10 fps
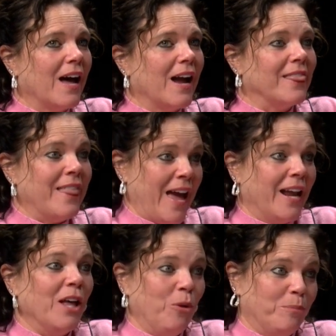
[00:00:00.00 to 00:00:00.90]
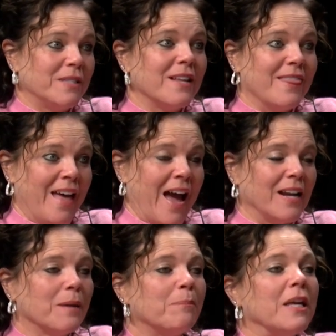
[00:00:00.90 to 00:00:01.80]
that helps that,
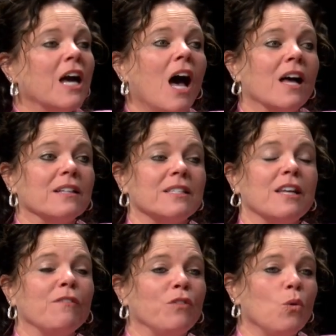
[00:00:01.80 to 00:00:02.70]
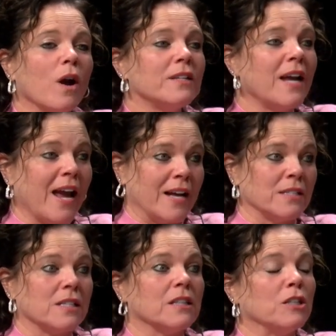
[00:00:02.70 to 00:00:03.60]
because if you are
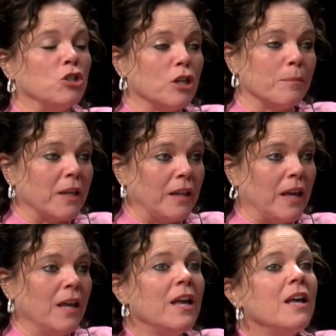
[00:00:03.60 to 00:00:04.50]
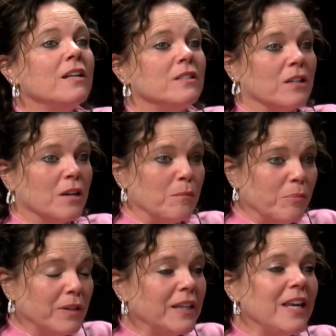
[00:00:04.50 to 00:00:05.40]
tasked legitimately to
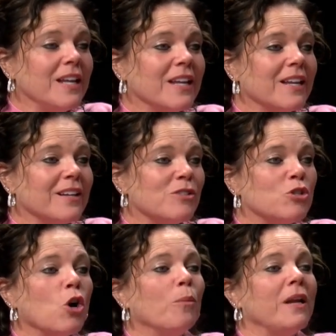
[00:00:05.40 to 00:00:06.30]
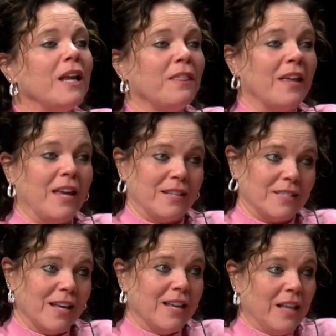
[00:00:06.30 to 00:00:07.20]
complete so many things,
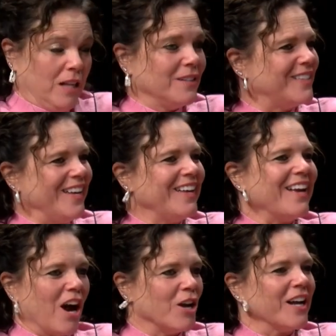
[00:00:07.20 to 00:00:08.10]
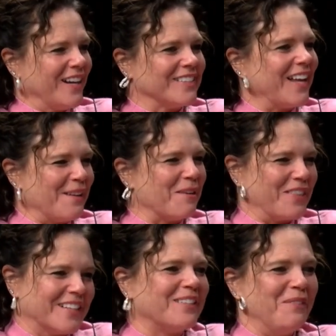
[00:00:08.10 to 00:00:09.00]
see, are you getting excited about
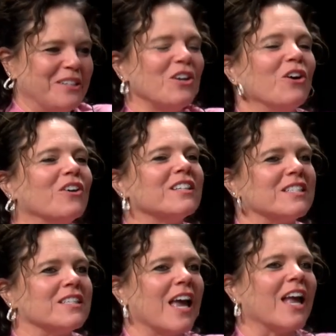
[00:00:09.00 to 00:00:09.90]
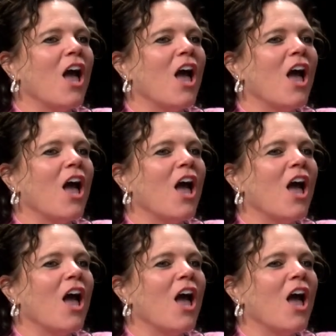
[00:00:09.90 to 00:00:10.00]
this? Me too, because it's like,